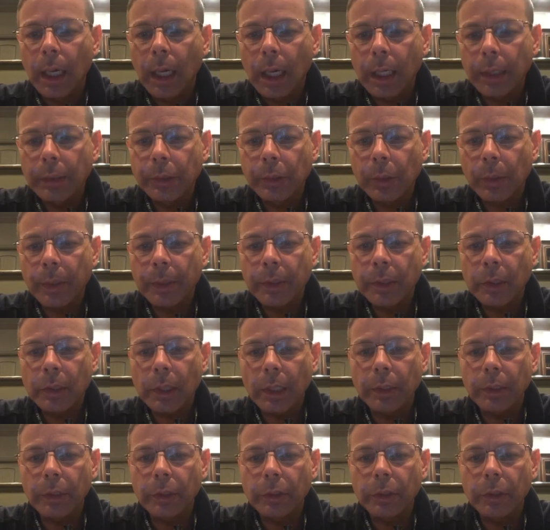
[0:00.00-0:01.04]
Jordan says, I
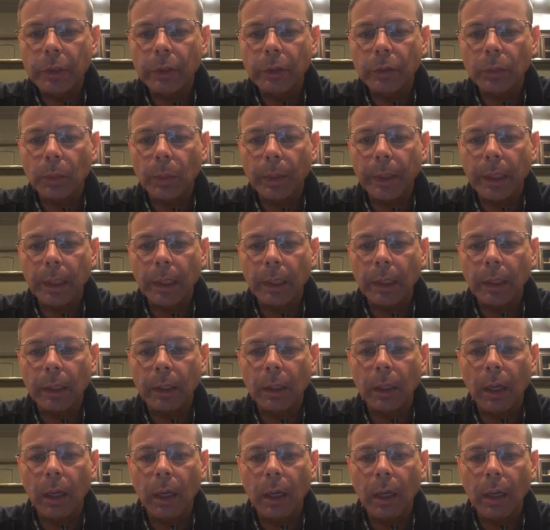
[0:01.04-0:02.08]
used to use ring
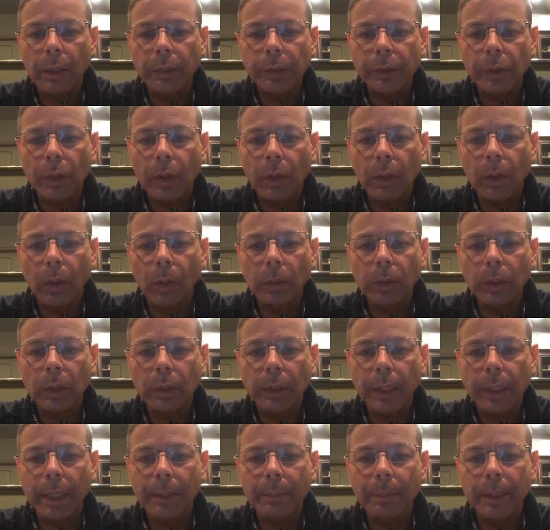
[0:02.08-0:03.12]
charcoal to
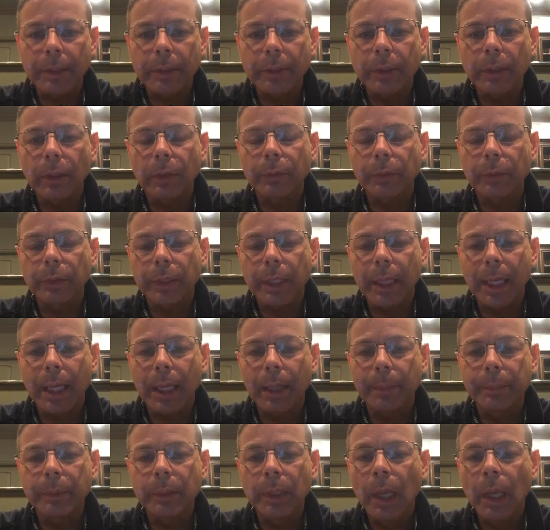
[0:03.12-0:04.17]
light my silver
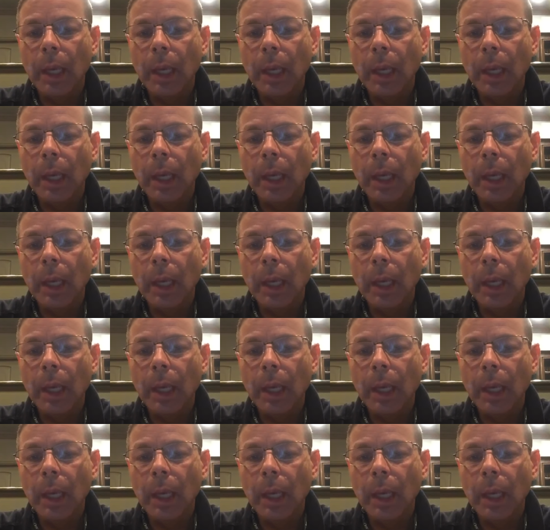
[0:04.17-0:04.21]
tabs.